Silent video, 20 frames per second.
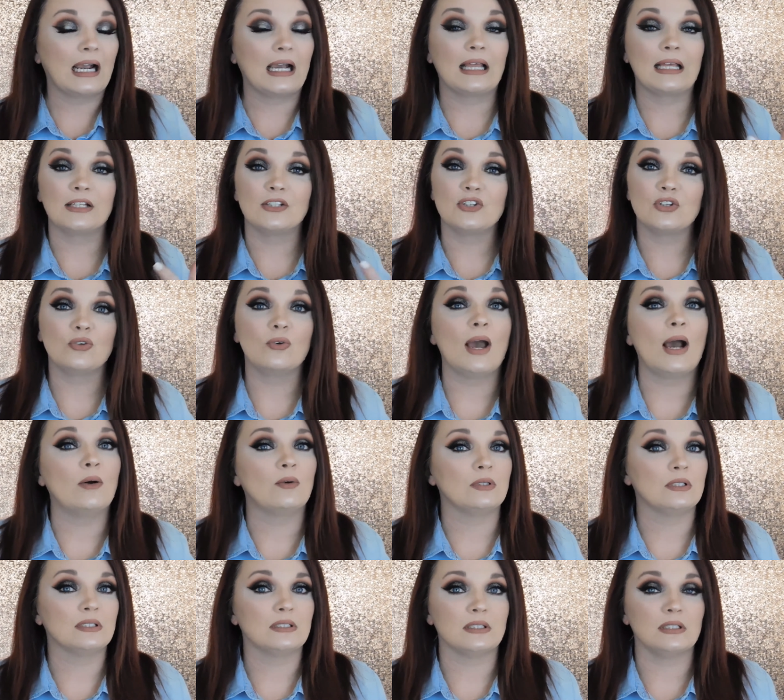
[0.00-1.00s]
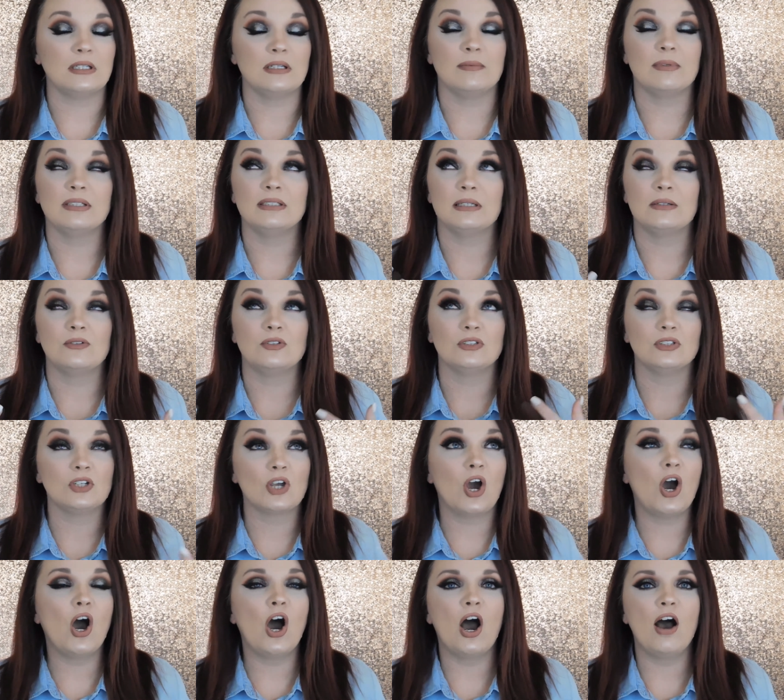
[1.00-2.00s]
got like 2 hours sleep because I was just
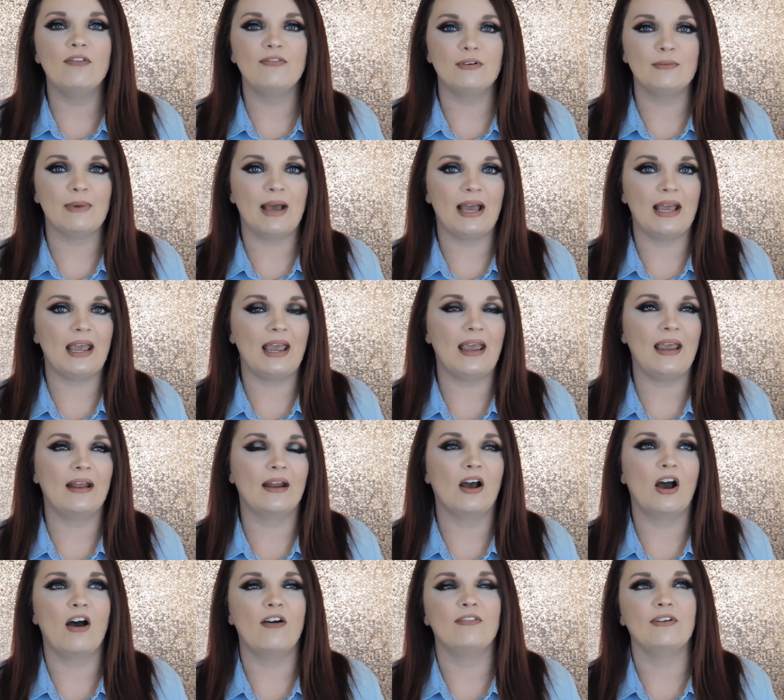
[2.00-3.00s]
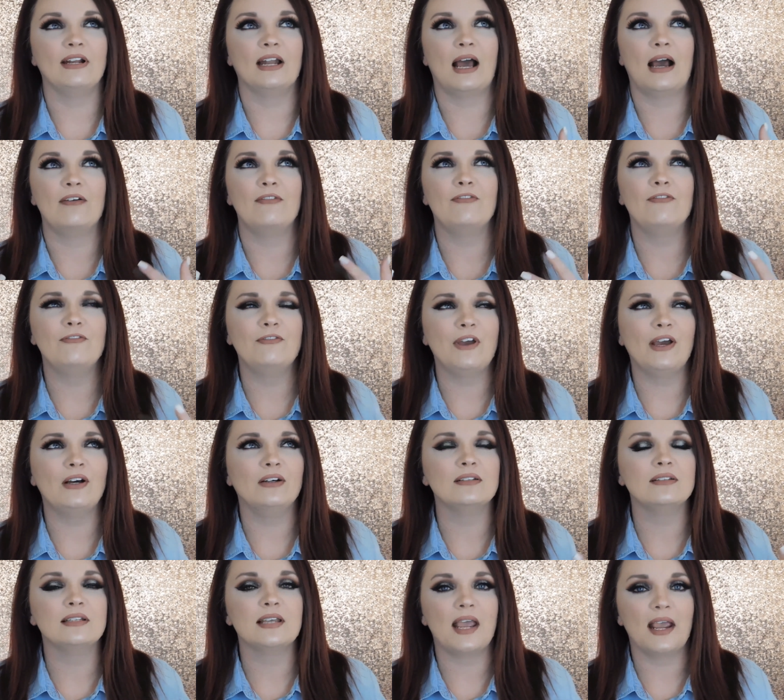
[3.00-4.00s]
coughing my head off, and I
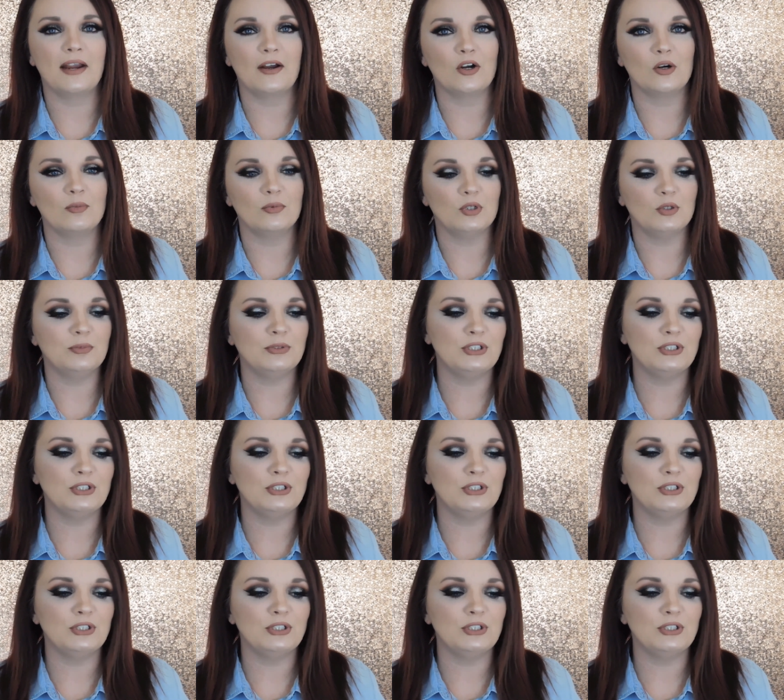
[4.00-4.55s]
felt terrible.